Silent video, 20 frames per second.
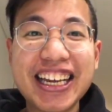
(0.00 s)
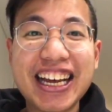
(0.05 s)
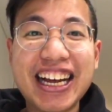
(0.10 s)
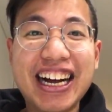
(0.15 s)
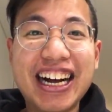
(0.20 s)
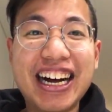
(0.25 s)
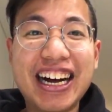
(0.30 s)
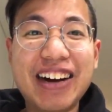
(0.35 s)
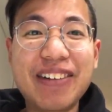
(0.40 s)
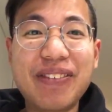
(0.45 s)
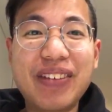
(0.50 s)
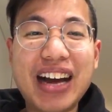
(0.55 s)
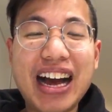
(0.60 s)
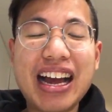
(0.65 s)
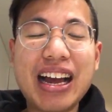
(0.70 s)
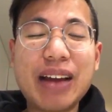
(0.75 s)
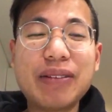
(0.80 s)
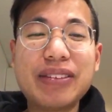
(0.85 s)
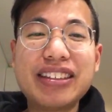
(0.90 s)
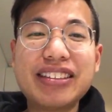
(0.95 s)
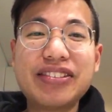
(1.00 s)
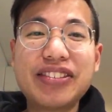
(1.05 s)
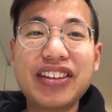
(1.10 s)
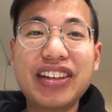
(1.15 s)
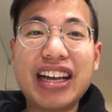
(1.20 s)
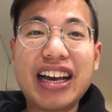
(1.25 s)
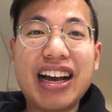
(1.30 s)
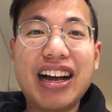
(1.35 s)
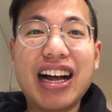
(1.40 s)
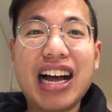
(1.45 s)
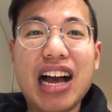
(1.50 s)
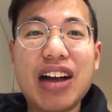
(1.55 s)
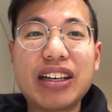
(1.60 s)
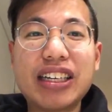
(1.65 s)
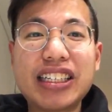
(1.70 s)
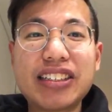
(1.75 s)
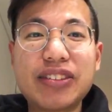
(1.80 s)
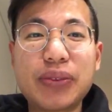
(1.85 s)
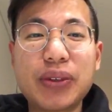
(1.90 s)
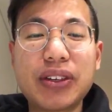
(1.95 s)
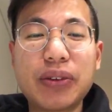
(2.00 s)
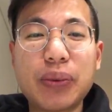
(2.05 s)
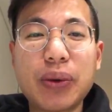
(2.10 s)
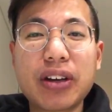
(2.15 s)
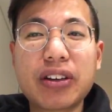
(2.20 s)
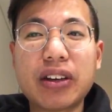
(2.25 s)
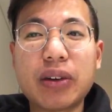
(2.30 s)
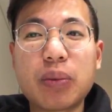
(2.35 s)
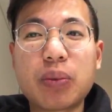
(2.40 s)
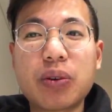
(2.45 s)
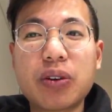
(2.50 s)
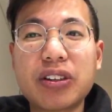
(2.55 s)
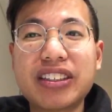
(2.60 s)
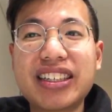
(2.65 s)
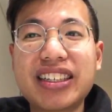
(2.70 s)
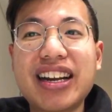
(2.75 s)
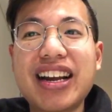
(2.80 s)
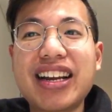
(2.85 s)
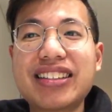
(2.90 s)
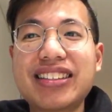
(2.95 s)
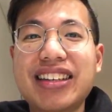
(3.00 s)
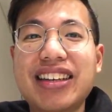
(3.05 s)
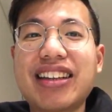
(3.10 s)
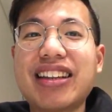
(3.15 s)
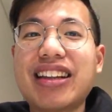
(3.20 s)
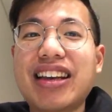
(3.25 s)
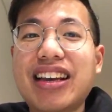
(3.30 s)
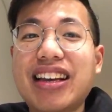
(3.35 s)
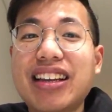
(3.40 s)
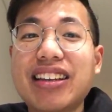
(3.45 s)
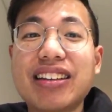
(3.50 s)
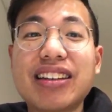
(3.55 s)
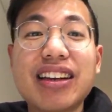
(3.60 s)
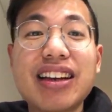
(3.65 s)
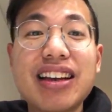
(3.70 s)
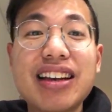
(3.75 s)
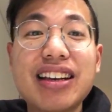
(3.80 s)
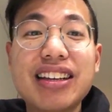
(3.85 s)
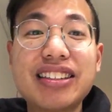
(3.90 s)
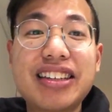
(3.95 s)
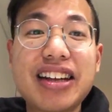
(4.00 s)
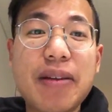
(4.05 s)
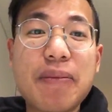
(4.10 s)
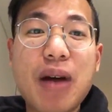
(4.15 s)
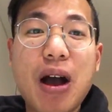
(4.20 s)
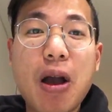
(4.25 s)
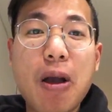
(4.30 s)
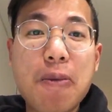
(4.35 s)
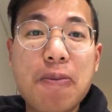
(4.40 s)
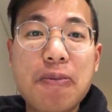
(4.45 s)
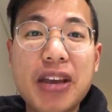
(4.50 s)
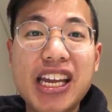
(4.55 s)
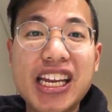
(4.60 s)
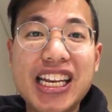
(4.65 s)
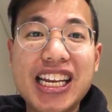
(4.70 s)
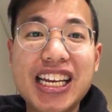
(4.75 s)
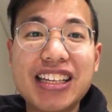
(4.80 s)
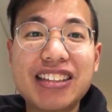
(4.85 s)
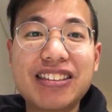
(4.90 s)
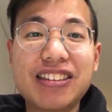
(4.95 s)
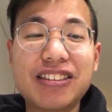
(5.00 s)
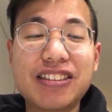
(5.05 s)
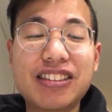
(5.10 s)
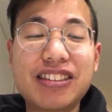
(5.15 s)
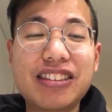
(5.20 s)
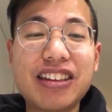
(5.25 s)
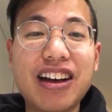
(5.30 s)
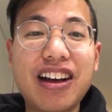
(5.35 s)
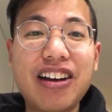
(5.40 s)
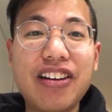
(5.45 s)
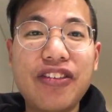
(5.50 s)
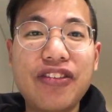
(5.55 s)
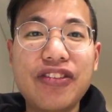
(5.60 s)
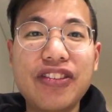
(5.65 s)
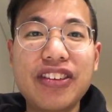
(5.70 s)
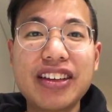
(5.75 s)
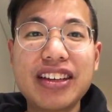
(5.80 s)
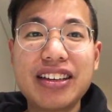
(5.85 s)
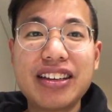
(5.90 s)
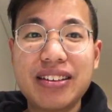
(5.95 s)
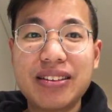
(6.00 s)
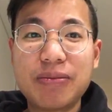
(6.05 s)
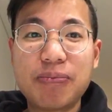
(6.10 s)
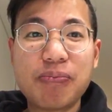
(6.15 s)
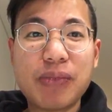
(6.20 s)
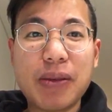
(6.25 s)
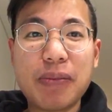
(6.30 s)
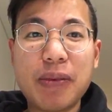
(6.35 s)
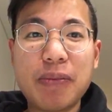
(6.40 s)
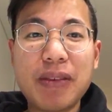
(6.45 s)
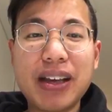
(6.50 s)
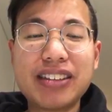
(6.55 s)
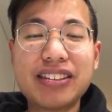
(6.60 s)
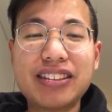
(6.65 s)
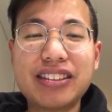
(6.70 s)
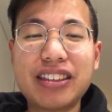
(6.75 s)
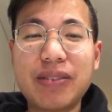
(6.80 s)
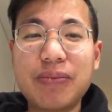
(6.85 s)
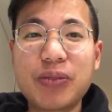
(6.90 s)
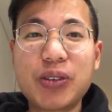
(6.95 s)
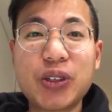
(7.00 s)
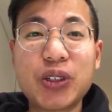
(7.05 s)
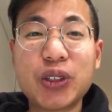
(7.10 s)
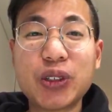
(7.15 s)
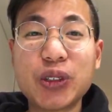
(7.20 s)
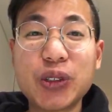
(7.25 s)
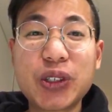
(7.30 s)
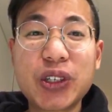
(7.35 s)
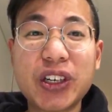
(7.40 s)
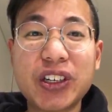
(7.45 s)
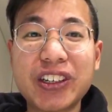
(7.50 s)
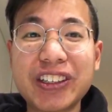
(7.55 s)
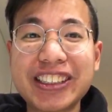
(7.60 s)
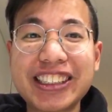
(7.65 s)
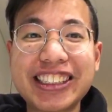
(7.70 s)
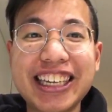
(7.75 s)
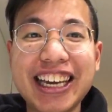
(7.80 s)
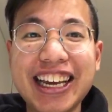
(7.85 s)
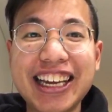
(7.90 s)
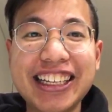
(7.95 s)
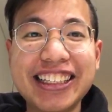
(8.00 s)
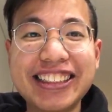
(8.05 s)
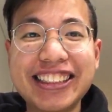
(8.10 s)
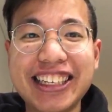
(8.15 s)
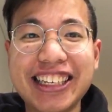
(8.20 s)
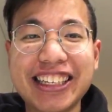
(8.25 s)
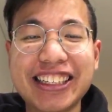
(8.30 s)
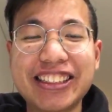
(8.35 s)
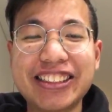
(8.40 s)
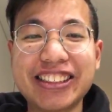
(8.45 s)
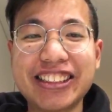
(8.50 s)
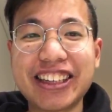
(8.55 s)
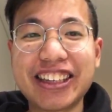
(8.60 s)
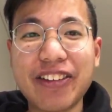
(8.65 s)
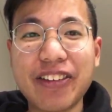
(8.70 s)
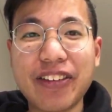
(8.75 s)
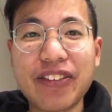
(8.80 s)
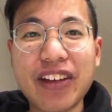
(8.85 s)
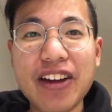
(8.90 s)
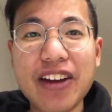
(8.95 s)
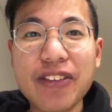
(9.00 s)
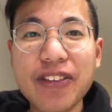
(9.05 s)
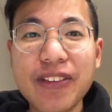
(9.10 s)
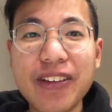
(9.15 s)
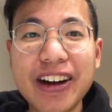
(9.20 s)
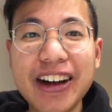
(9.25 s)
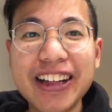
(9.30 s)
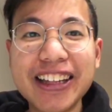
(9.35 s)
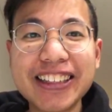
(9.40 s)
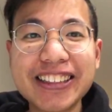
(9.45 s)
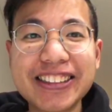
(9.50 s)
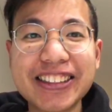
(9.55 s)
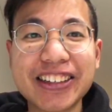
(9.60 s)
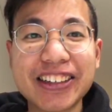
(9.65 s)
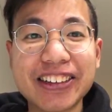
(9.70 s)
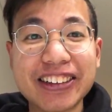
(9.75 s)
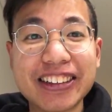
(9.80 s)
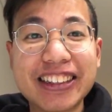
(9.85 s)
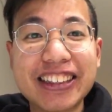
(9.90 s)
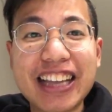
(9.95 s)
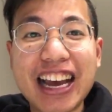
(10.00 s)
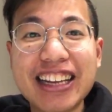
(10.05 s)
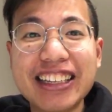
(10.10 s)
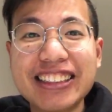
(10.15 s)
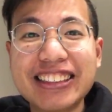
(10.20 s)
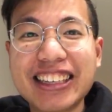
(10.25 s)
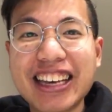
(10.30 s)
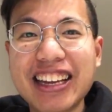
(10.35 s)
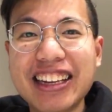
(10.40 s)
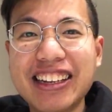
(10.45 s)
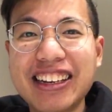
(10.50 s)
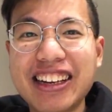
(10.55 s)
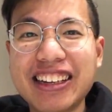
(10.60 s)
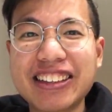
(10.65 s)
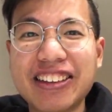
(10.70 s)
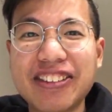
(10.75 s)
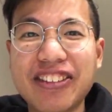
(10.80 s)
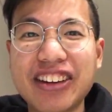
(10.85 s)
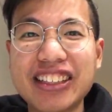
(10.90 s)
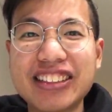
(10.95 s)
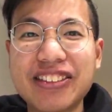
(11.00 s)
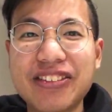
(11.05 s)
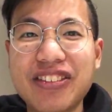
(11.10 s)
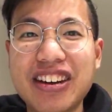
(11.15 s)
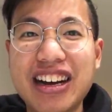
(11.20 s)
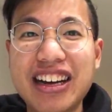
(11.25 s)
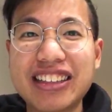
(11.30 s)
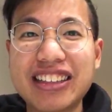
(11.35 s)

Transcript: But I just feel like I just want to work on a project and share my opinions on stuff. Maybe make some cool content and to share with everyone. So that is kind of like the reason why I